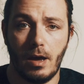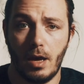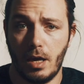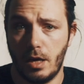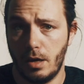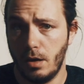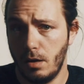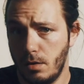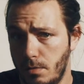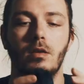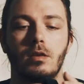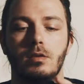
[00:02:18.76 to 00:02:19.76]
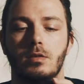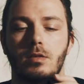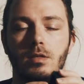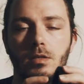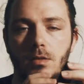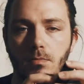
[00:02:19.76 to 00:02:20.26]
a gear,
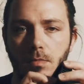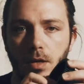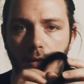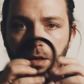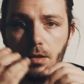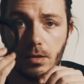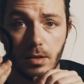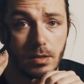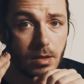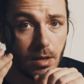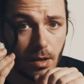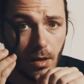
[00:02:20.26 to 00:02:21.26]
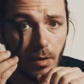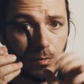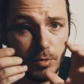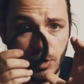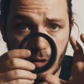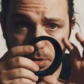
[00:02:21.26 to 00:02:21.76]
is making this gear,
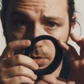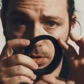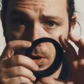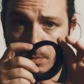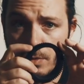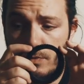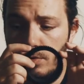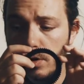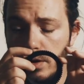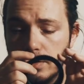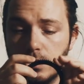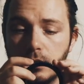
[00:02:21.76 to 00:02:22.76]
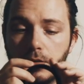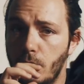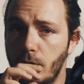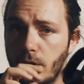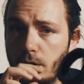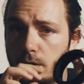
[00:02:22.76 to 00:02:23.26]
which is on top of your lens,
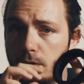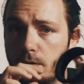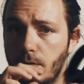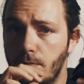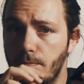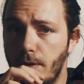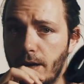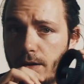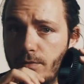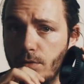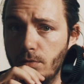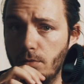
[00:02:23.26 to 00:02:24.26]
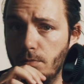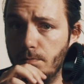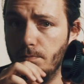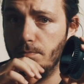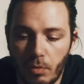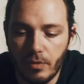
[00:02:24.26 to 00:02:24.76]
going back and forth.
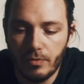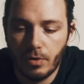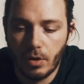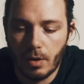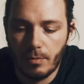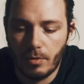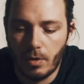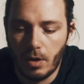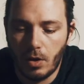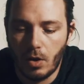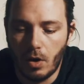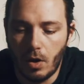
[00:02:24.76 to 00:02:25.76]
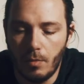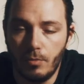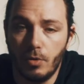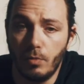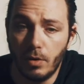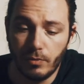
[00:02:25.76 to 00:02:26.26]
So with the camera
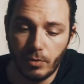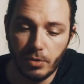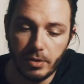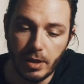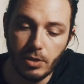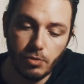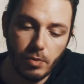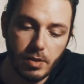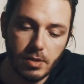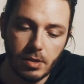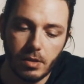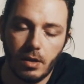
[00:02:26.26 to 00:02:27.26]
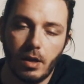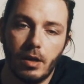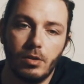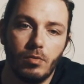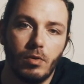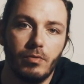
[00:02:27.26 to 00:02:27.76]
come the one for the 10 to 18
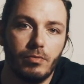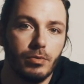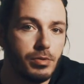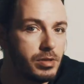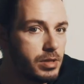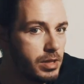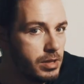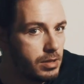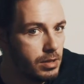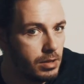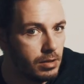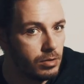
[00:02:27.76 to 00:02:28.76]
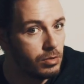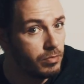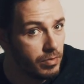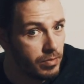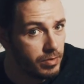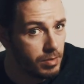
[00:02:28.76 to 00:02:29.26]
and the one for the 16 to
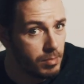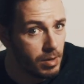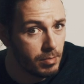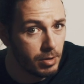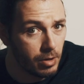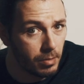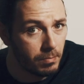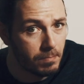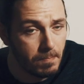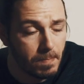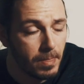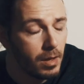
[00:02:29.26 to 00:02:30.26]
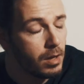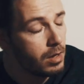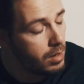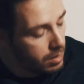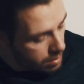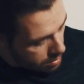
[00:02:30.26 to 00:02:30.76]
50 millimeter.
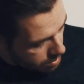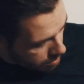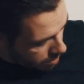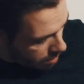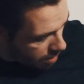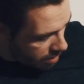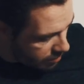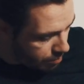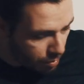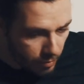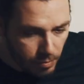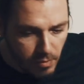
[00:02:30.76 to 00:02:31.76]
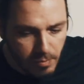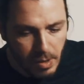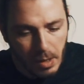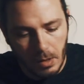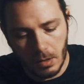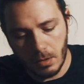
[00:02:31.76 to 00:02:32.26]
So here I have both with
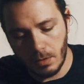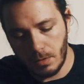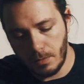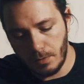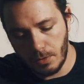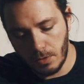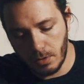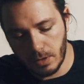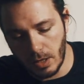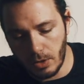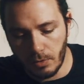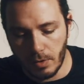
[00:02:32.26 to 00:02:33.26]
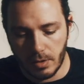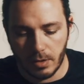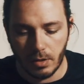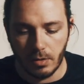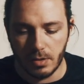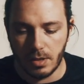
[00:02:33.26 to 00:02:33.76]
me, 10 to
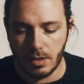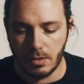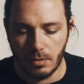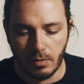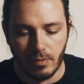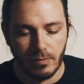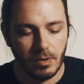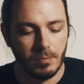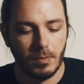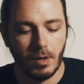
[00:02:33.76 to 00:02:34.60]
18 and the 16 to 50.